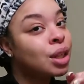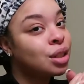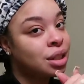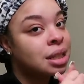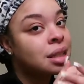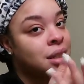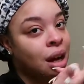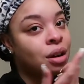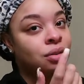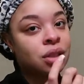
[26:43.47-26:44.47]
just as
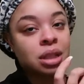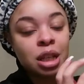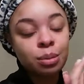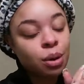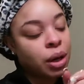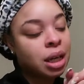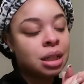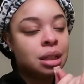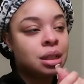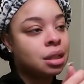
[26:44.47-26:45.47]
soft? Just keep your
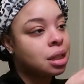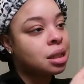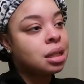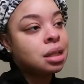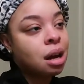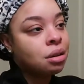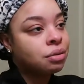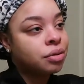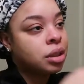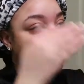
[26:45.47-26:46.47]
hands just as
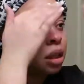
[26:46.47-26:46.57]
soft.